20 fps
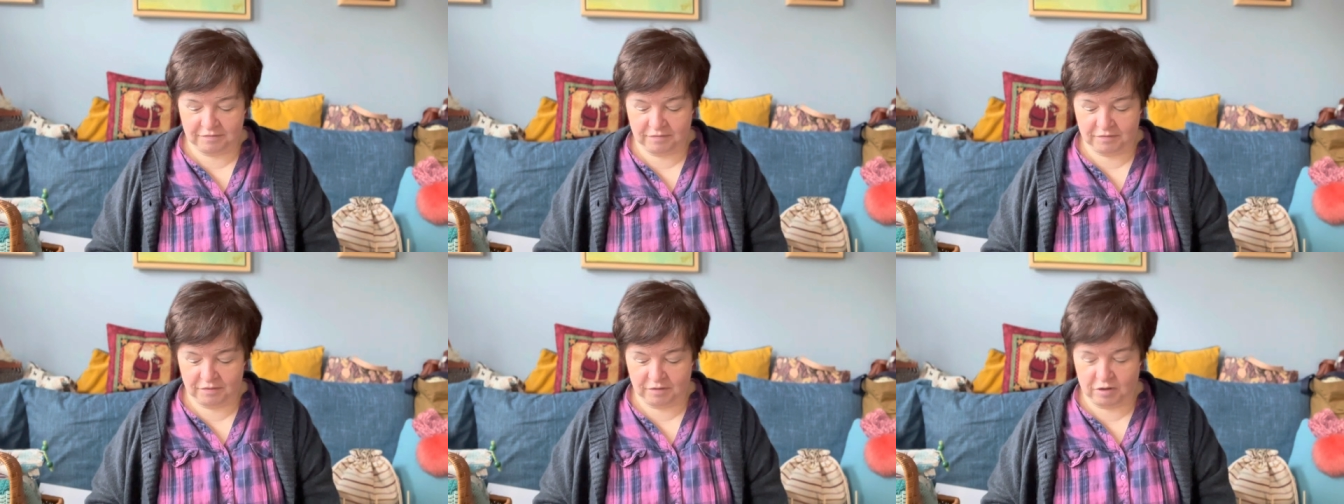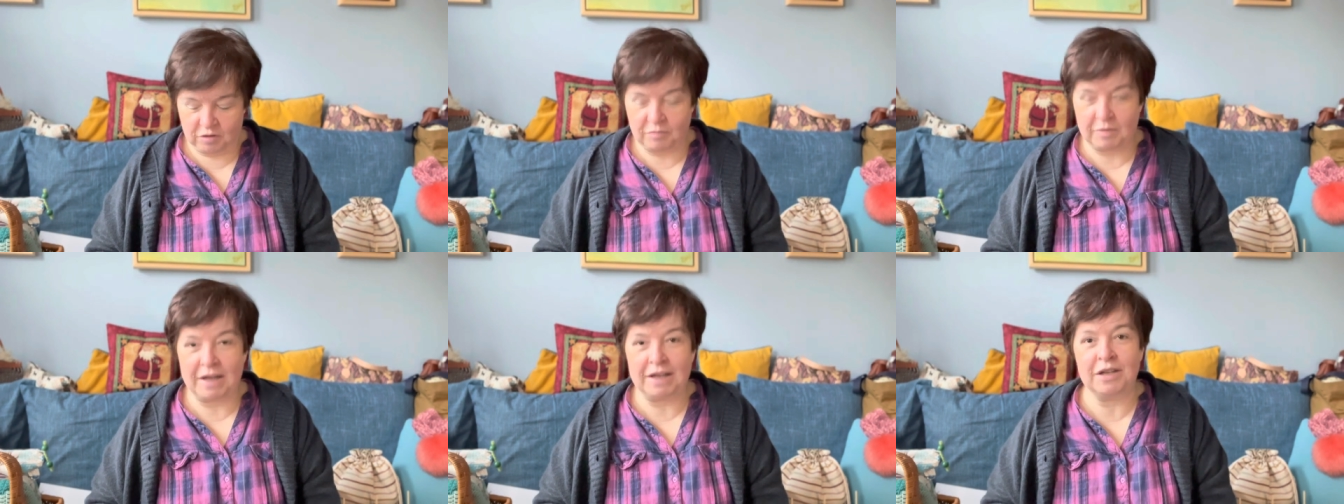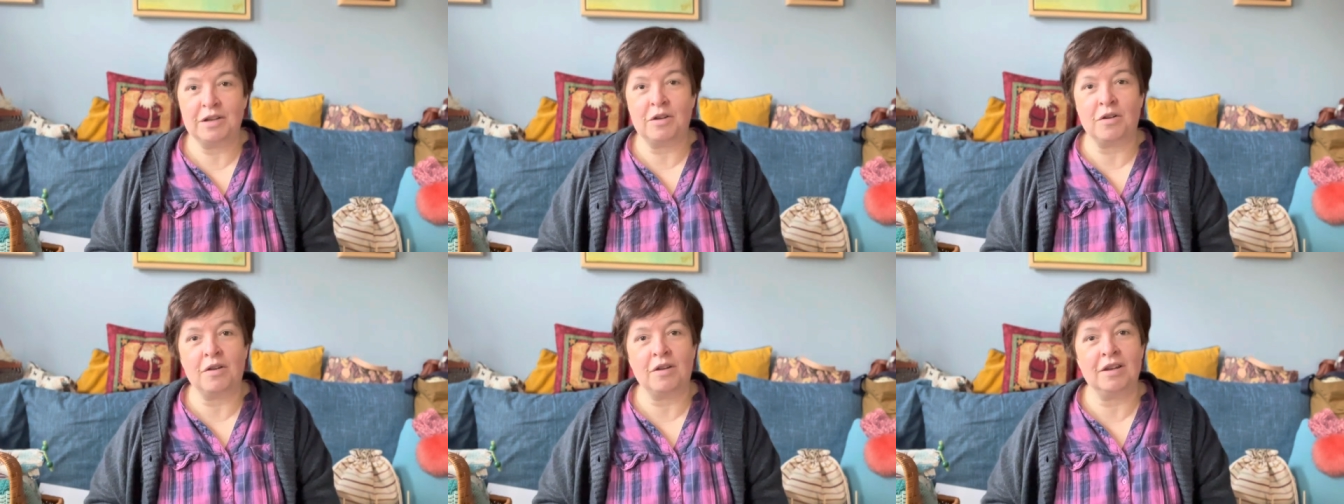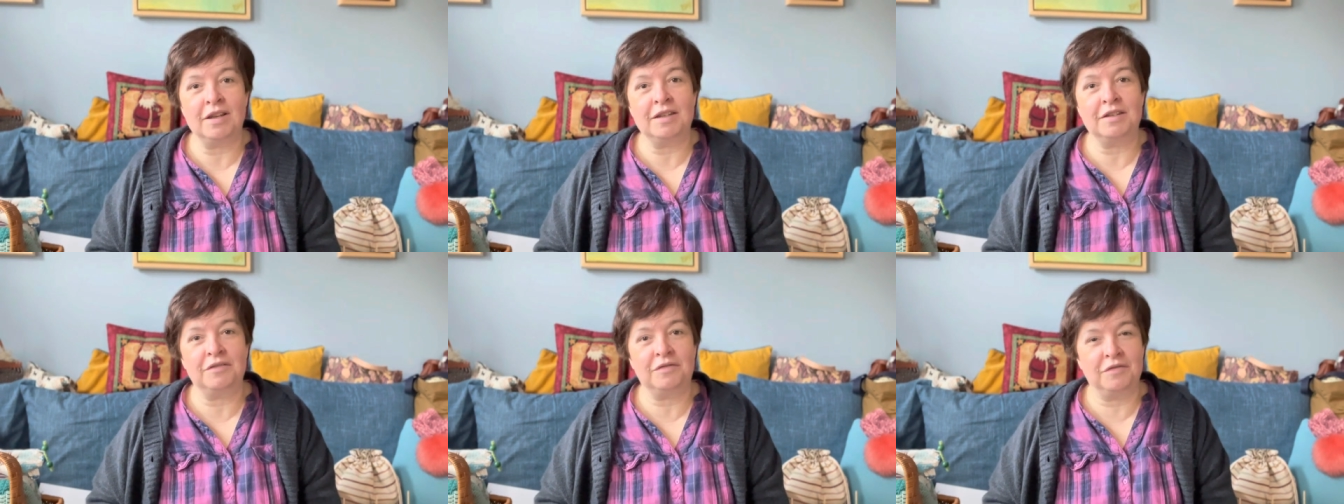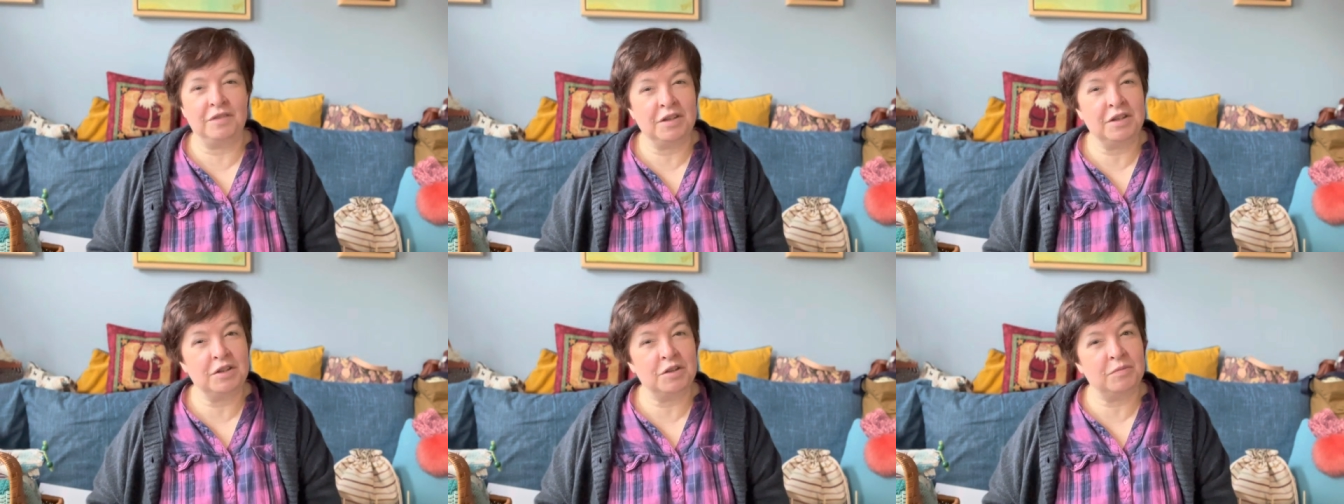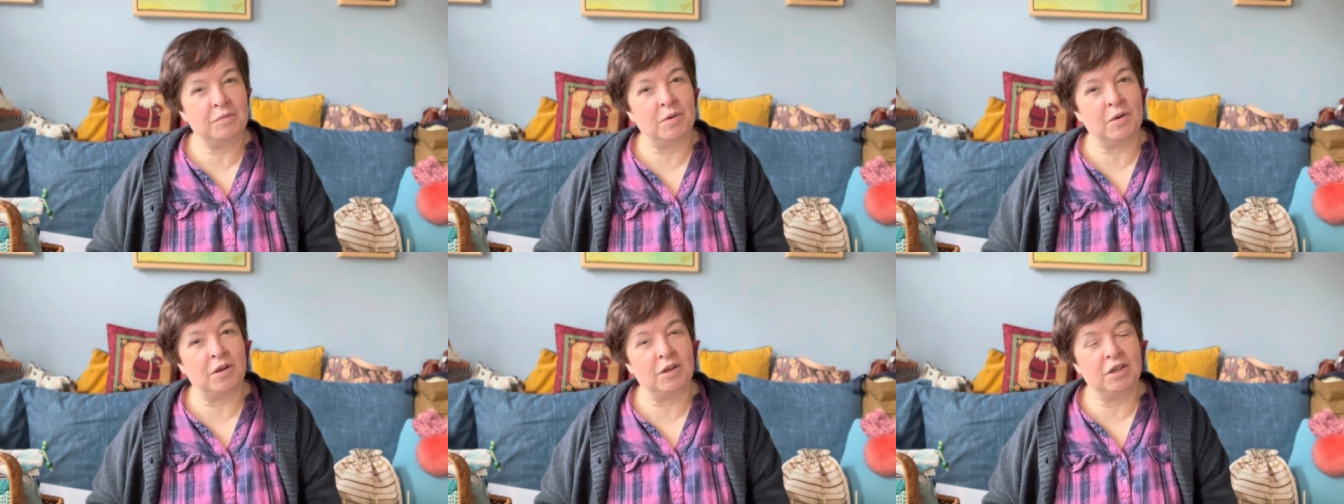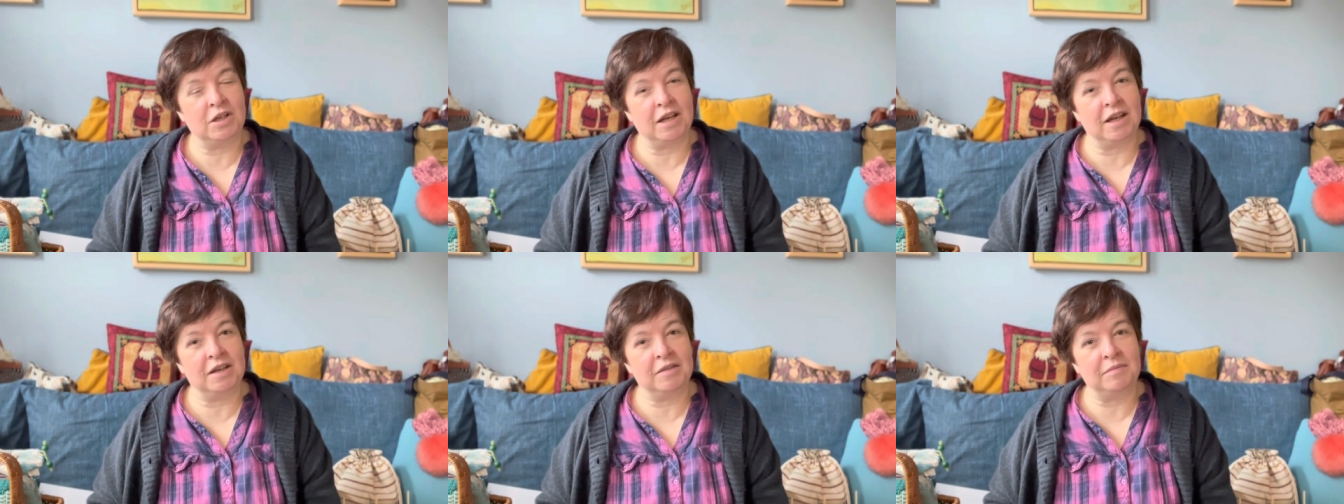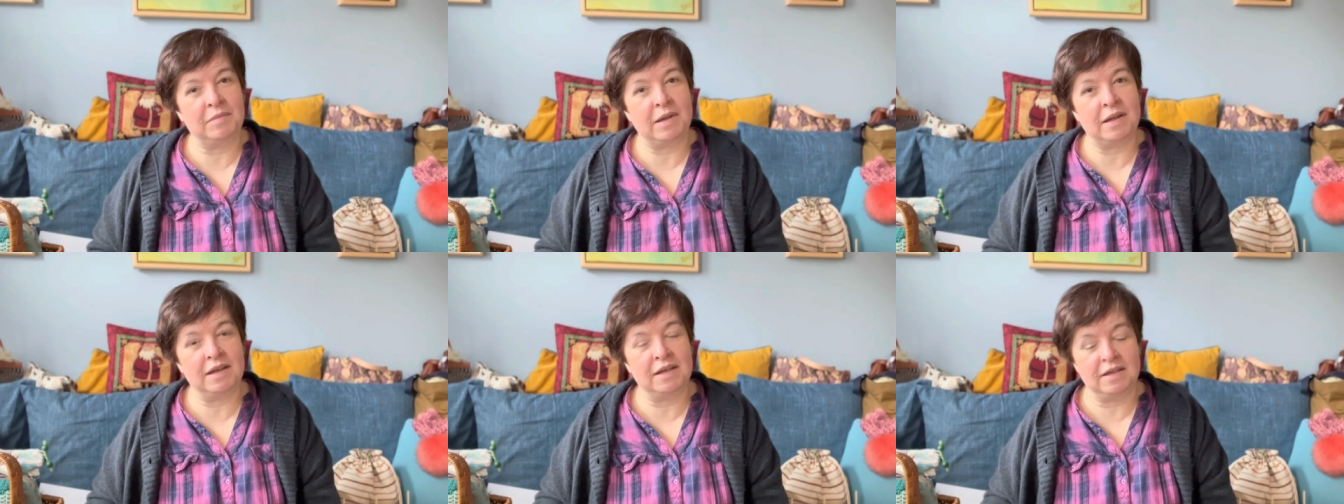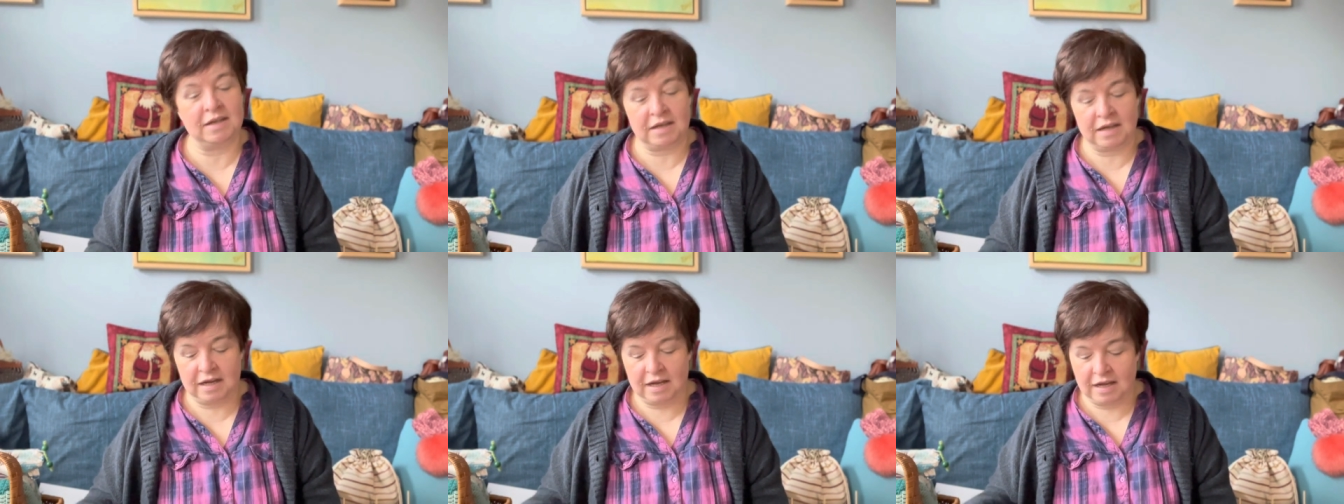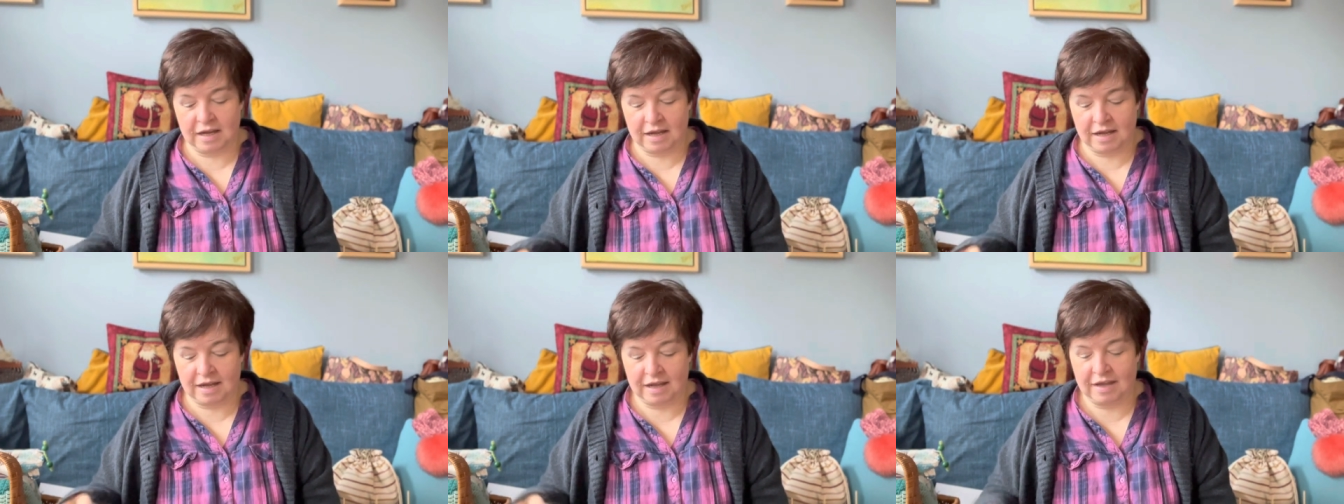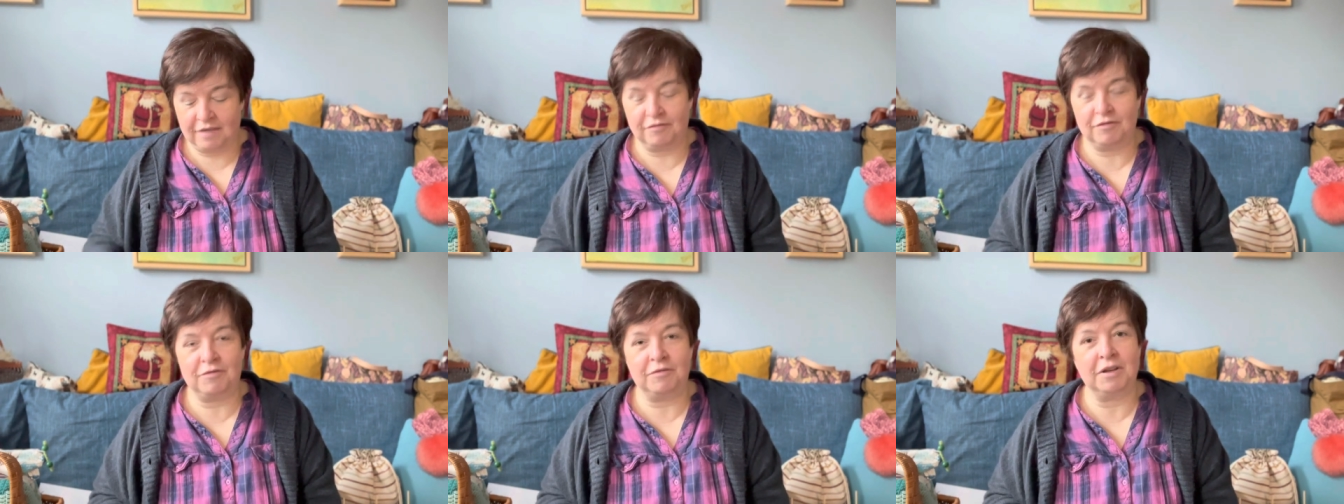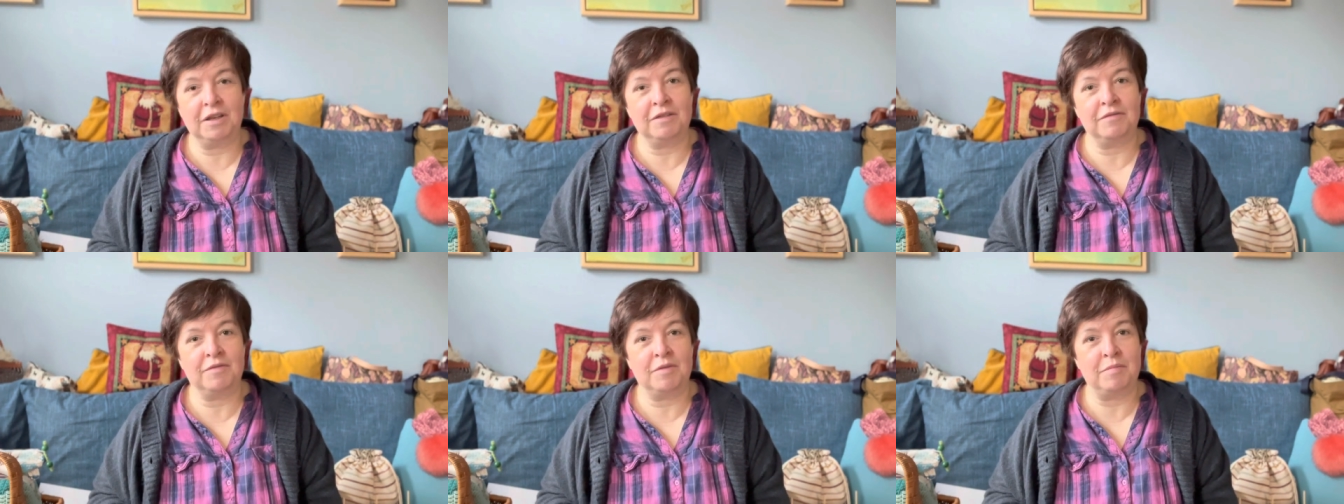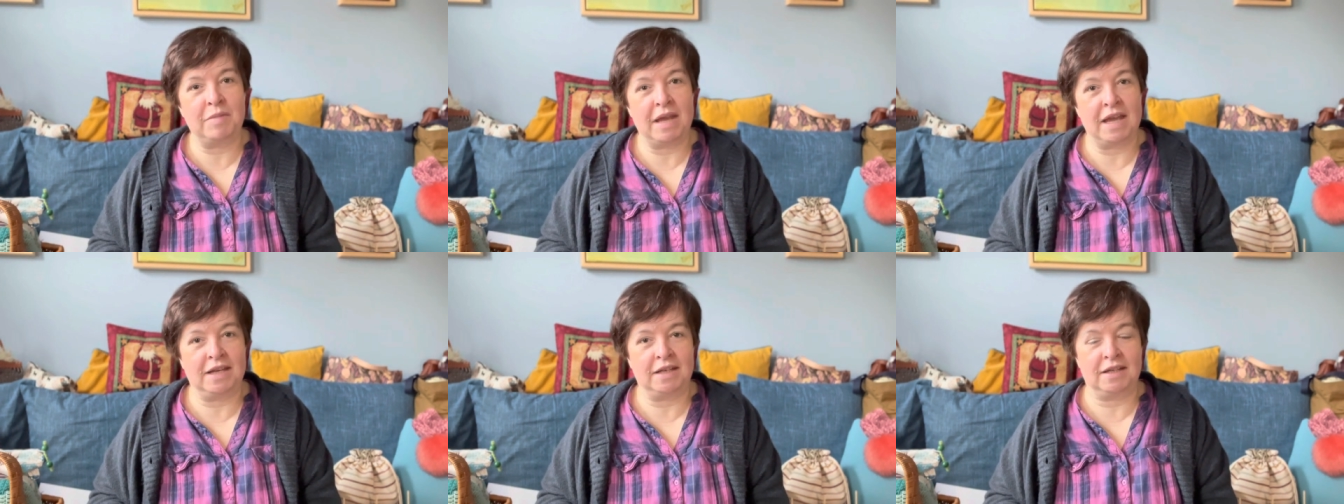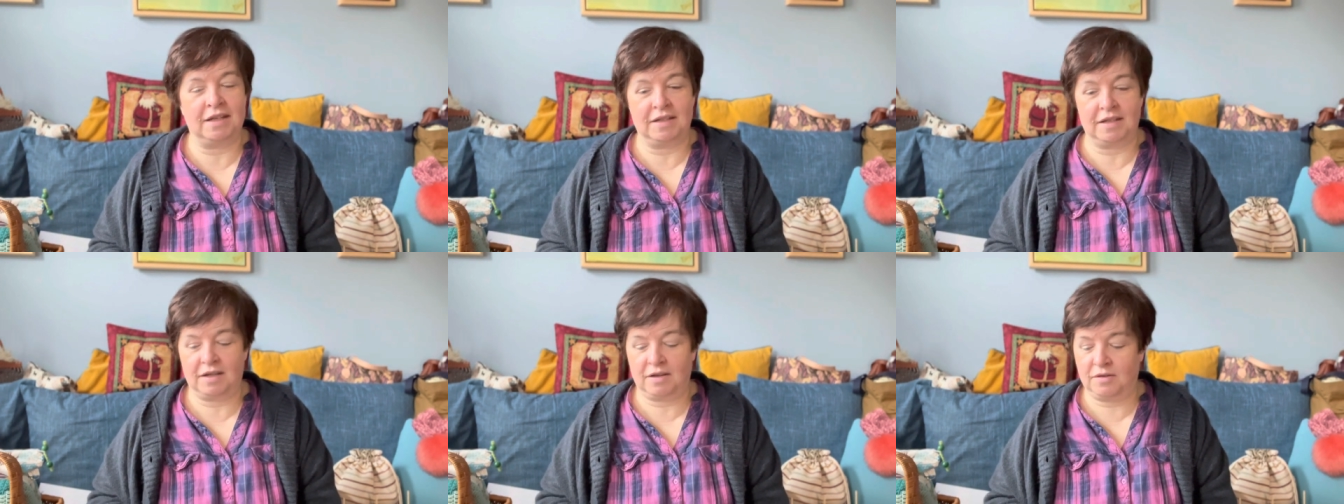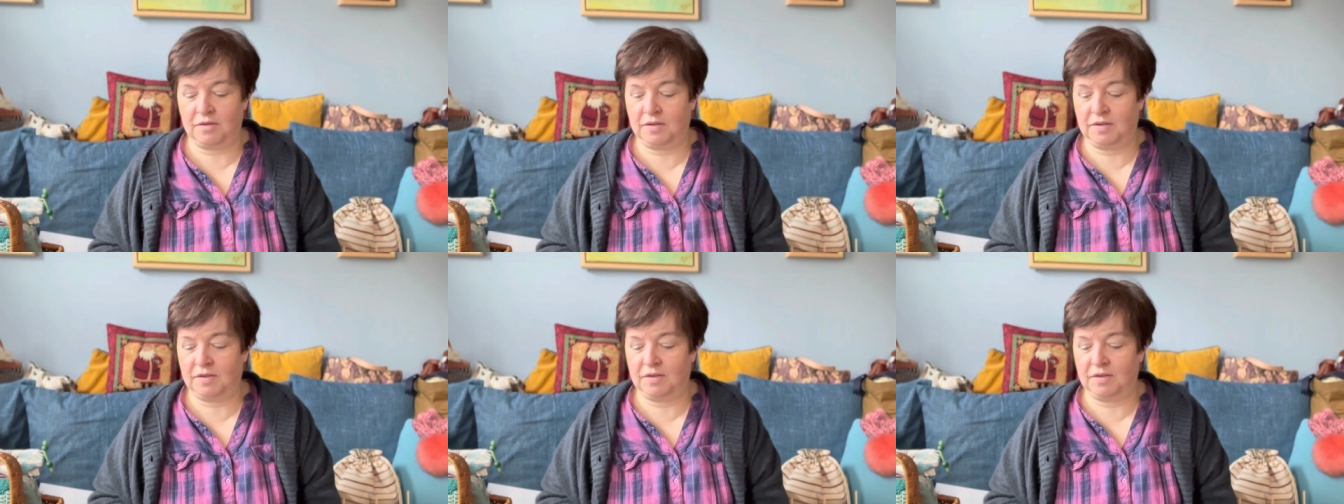you might call it a finished project, but I haven't written the pattern down.